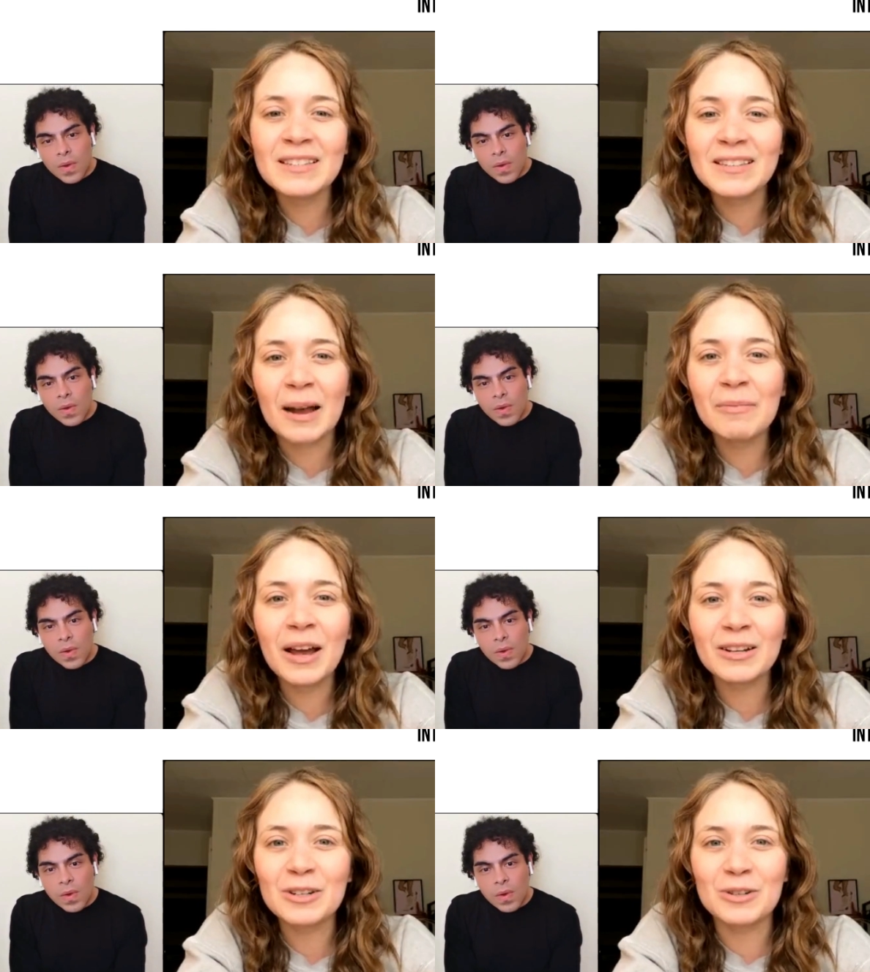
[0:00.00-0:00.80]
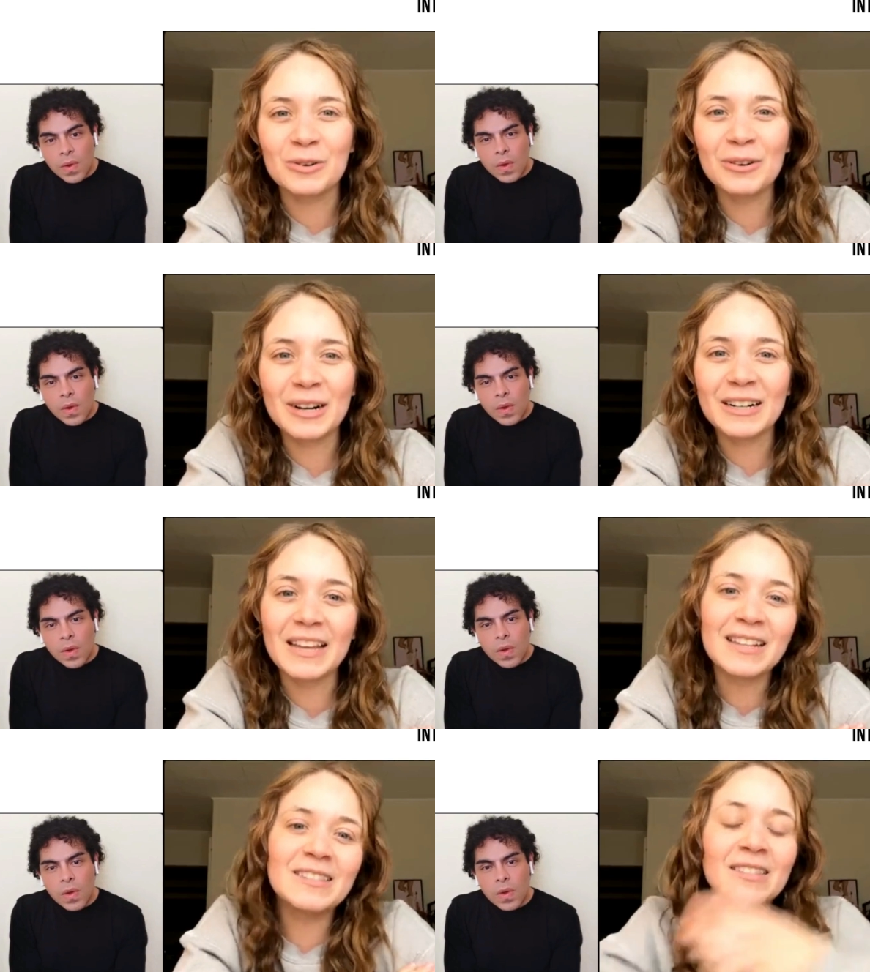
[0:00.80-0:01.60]
Speaker 1: I'm not sure.
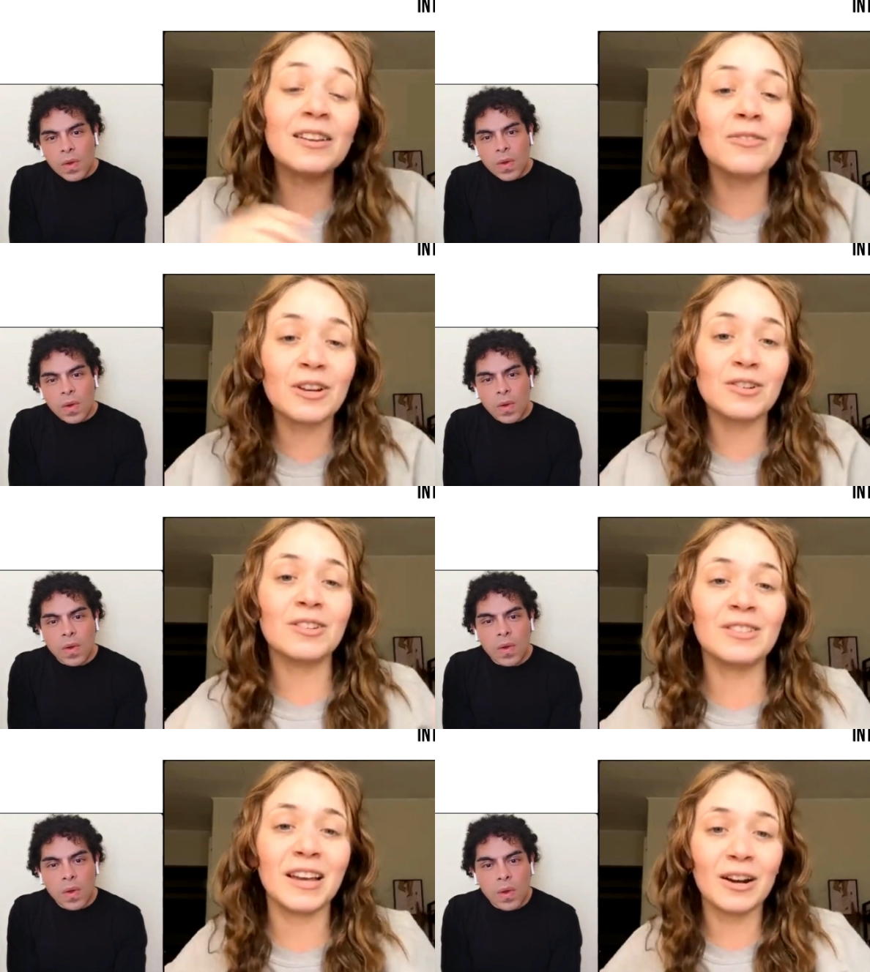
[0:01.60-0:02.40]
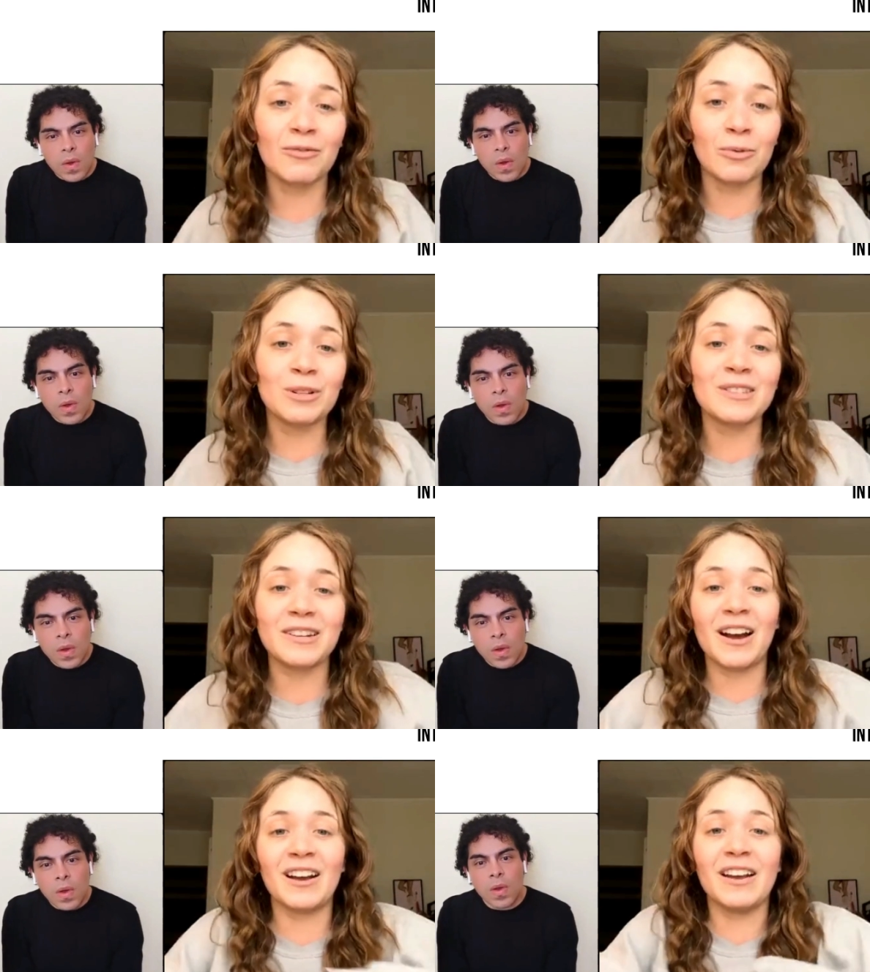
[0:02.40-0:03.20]
That's the original site of
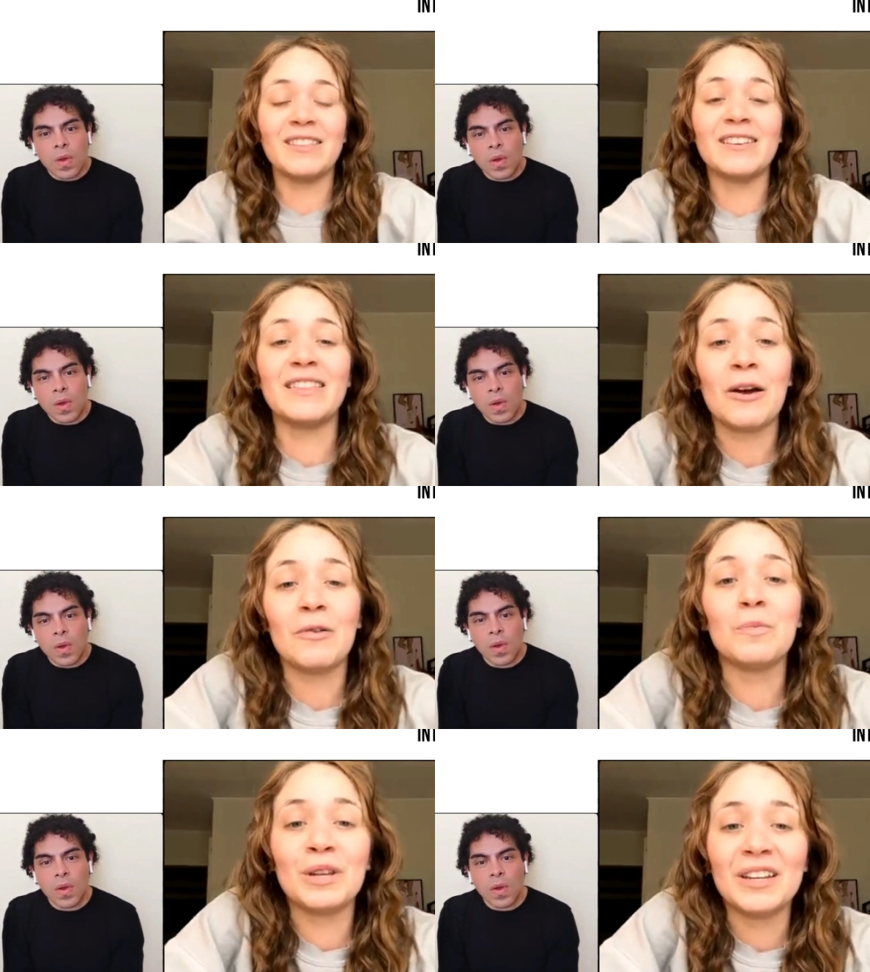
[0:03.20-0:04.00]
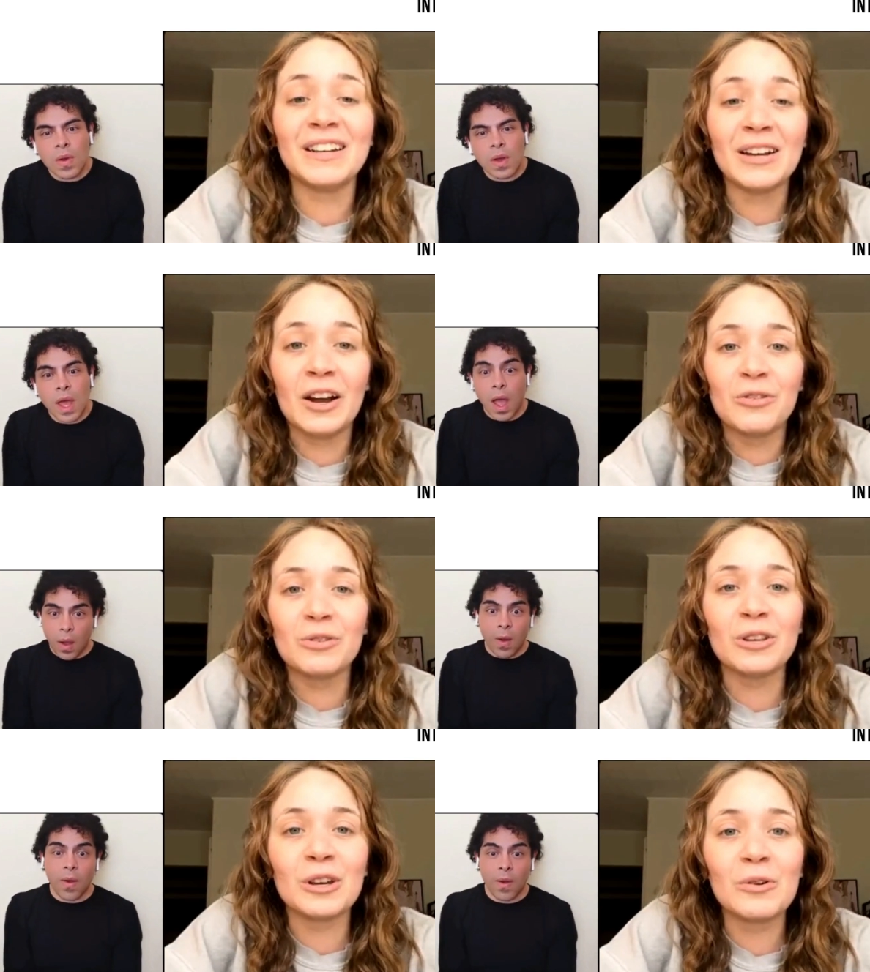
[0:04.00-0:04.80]
Woodstock. I think that would be a
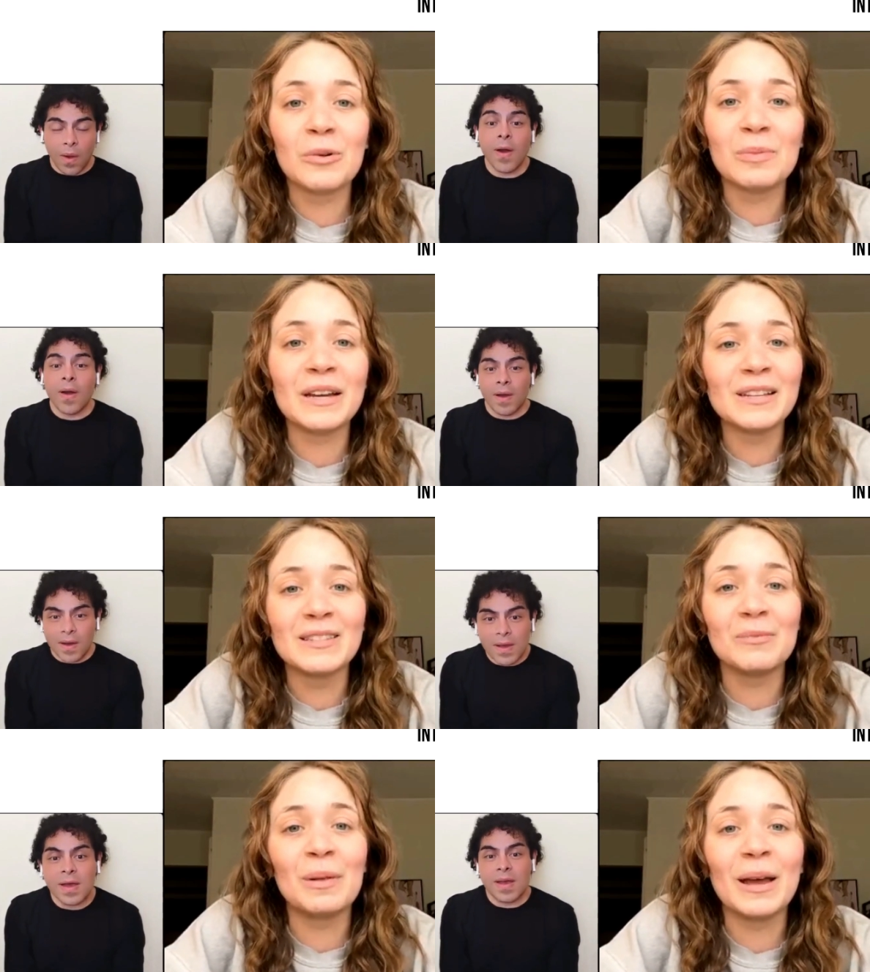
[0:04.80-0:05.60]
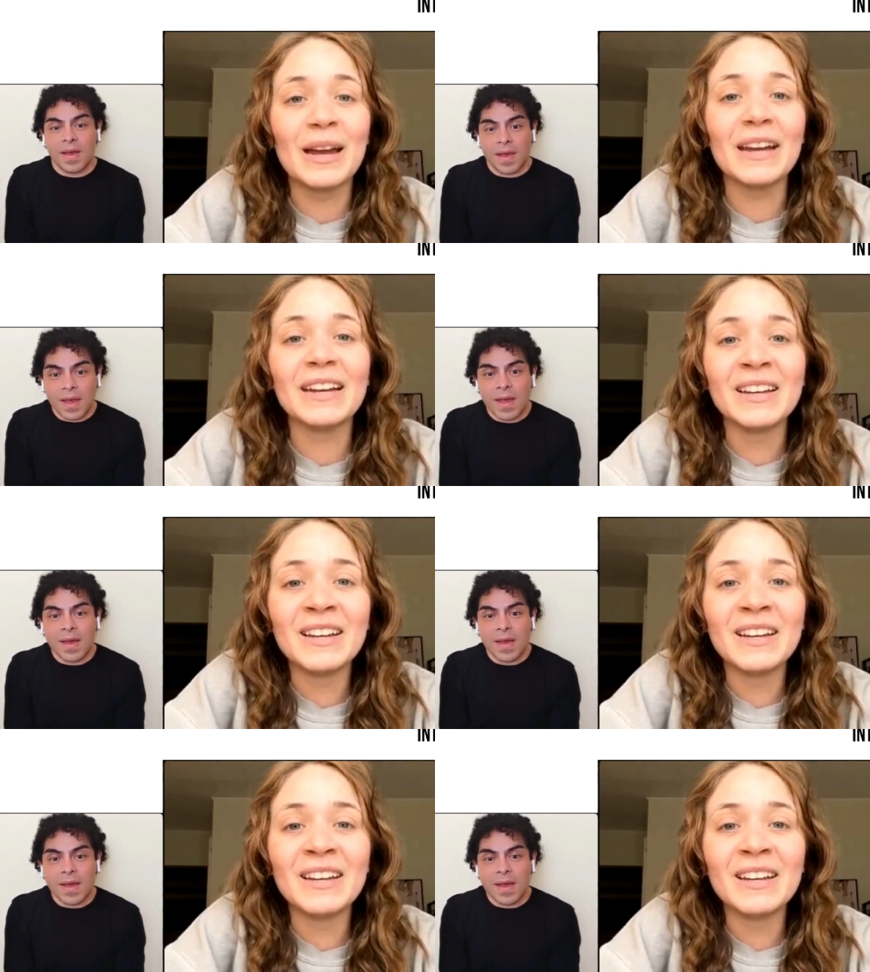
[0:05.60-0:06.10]
really cool place to play.